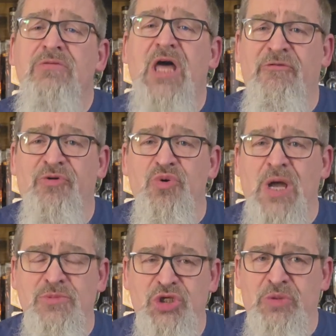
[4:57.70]
that fruit
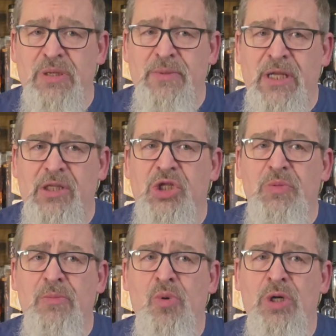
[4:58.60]
comes a little
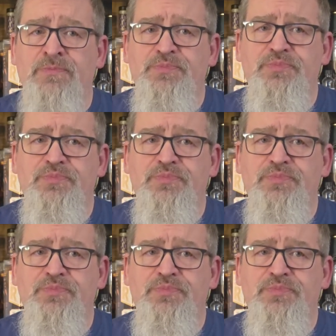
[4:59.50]
bit more.